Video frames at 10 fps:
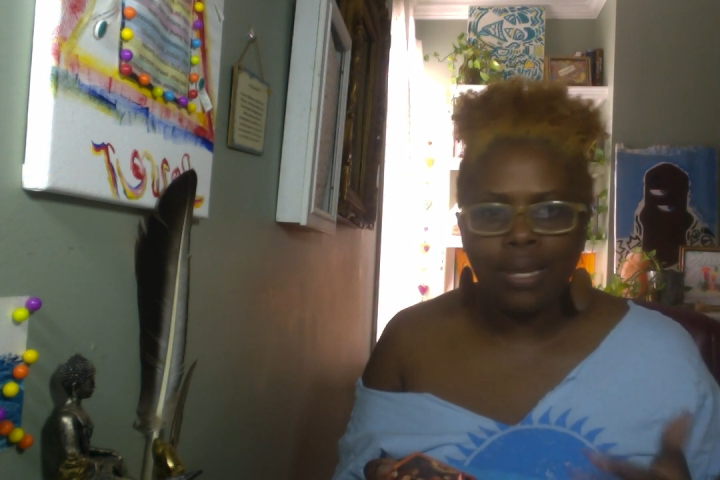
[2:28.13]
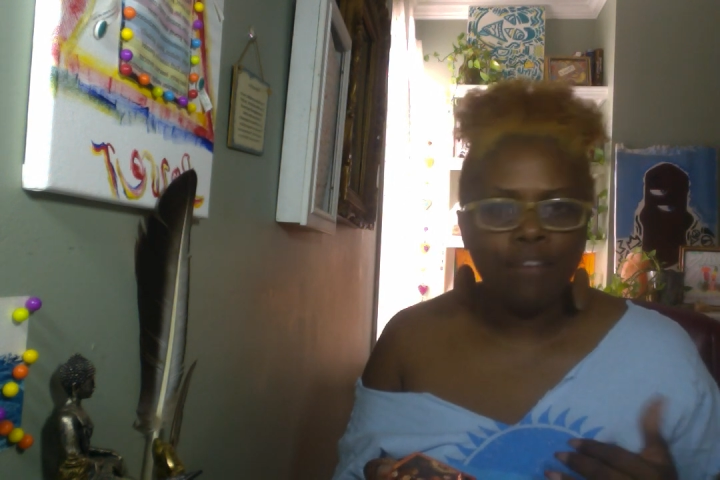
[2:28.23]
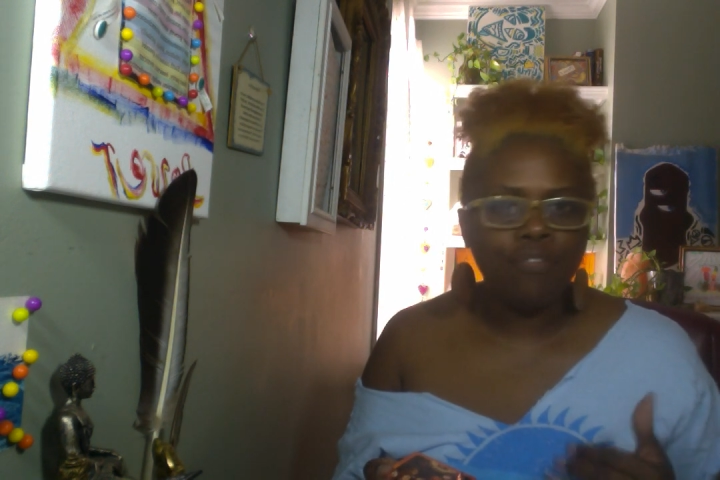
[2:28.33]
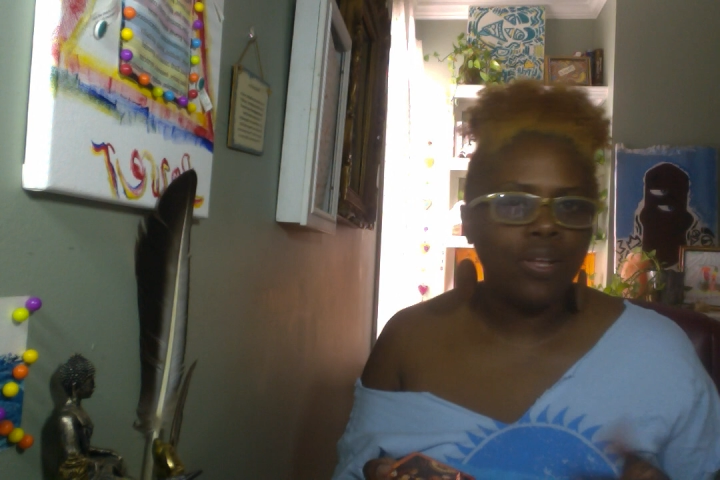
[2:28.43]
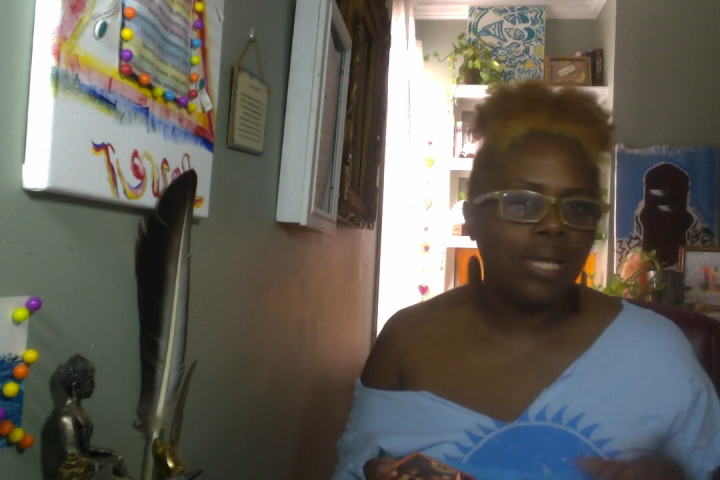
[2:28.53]
and I
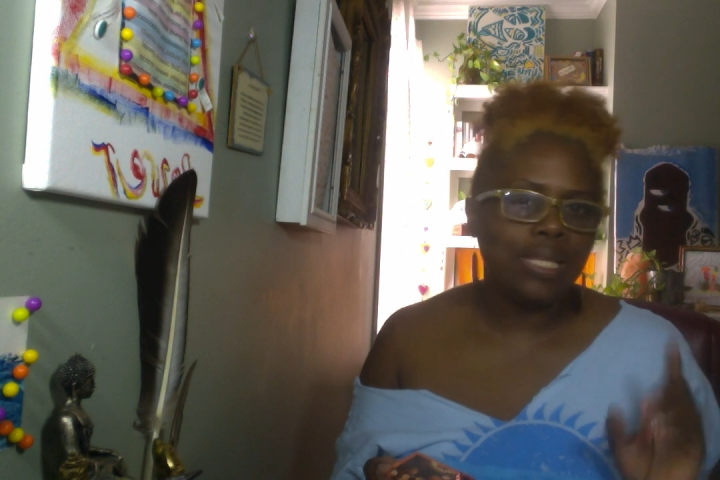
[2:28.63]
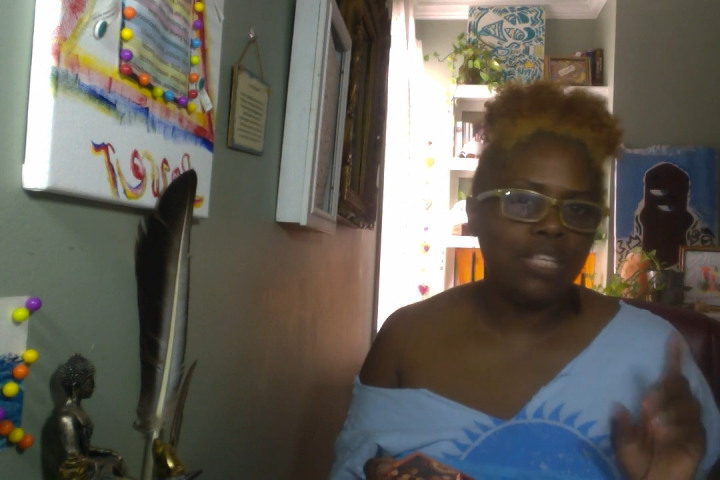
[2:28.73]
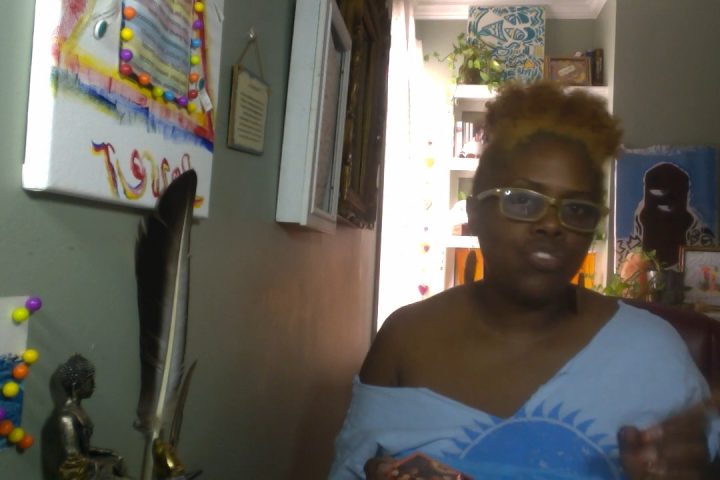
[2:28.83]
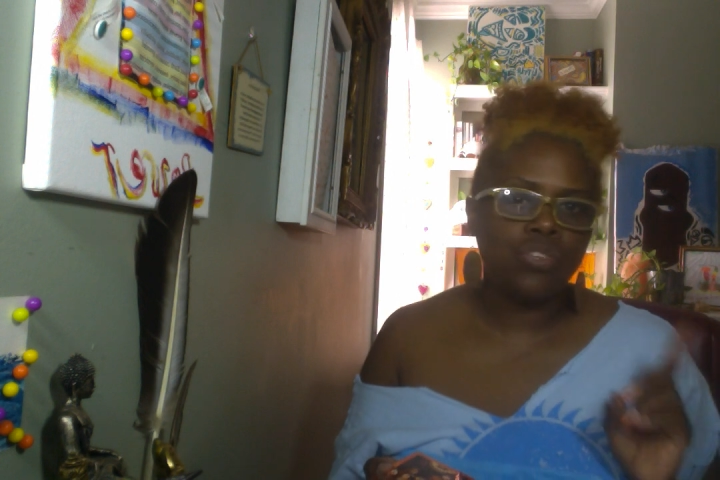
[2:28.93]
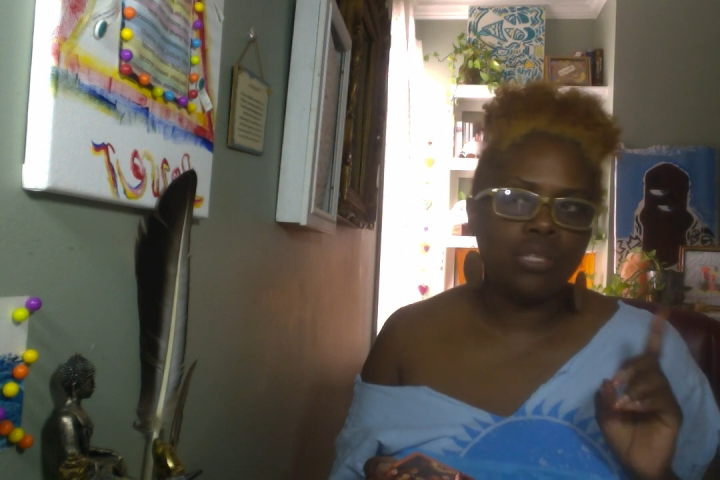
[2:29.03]
feel like
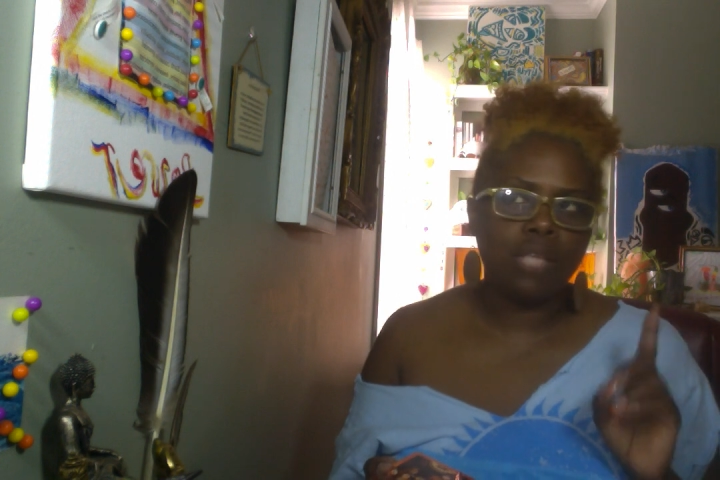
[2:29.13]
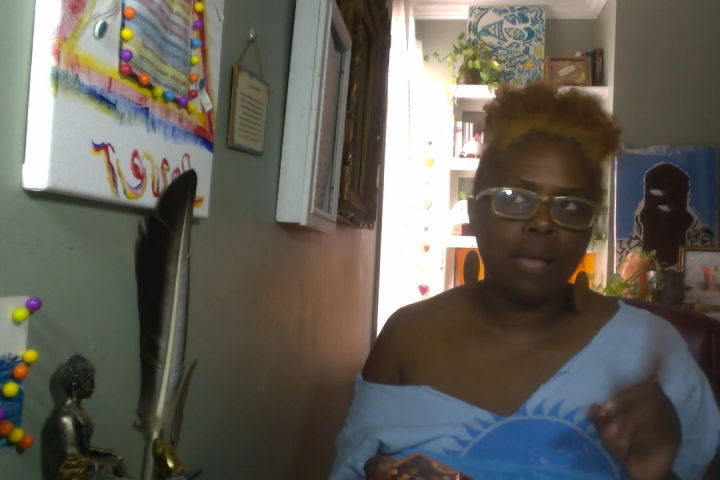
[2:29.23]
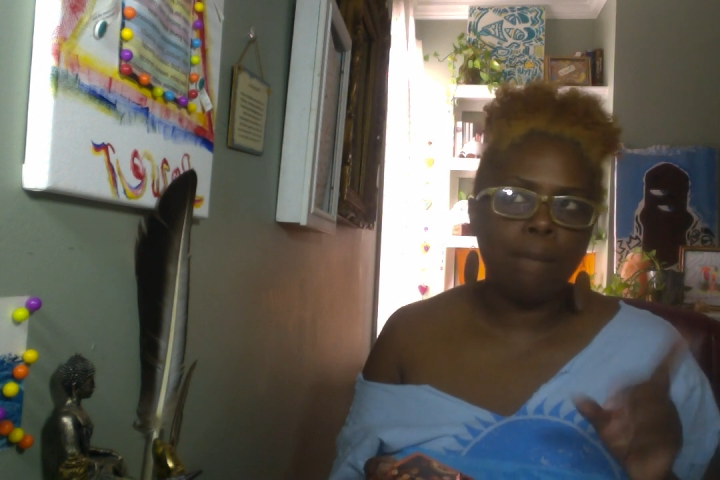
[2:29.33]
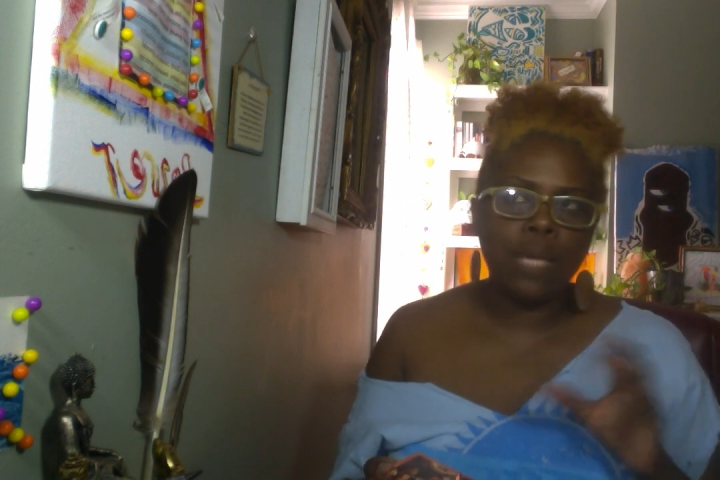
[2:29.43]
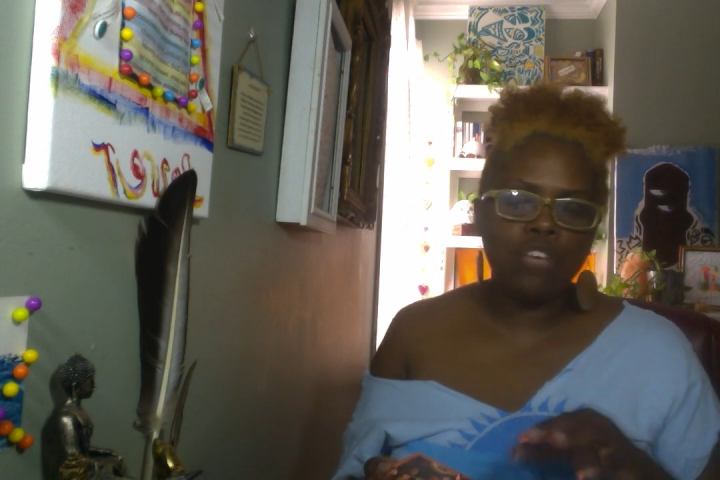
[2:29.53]
this is just
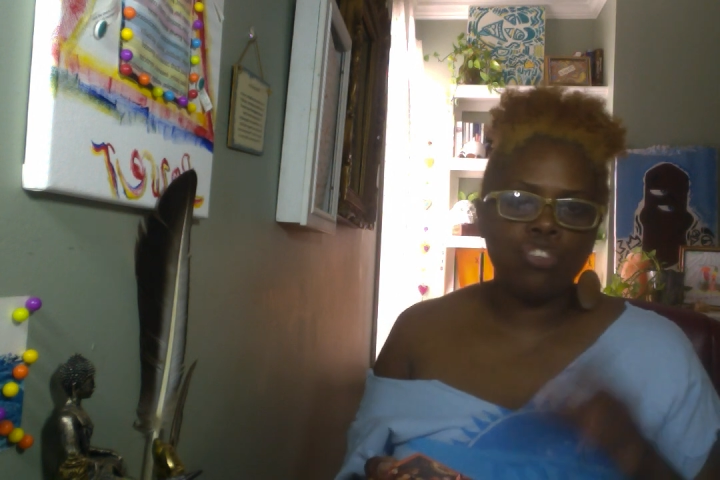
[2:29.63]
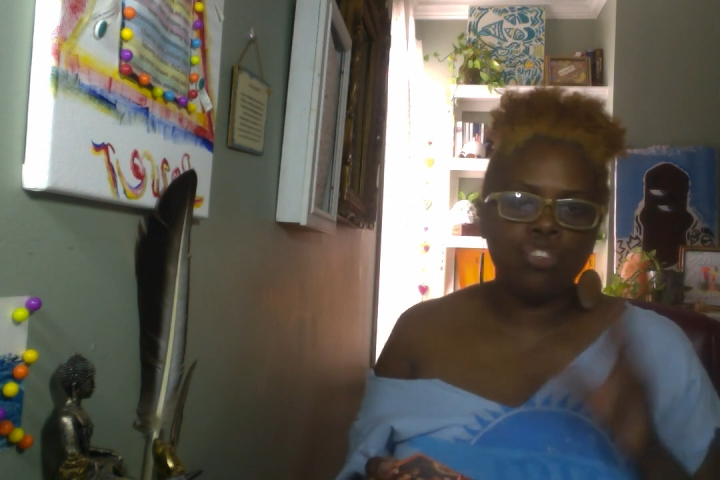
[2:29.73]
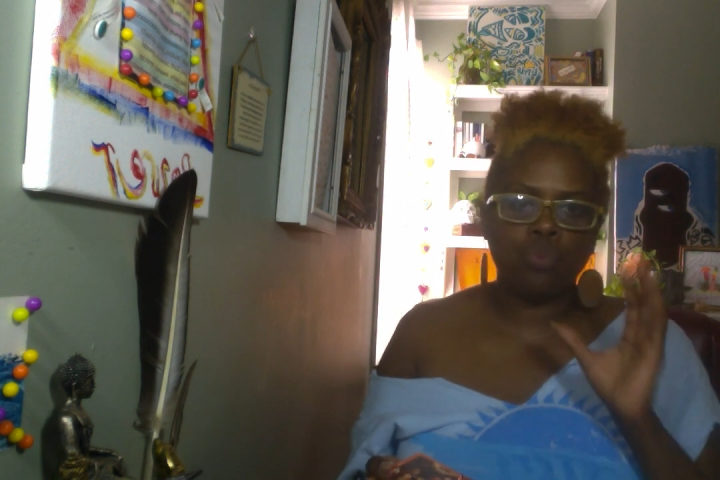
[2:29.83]
not patience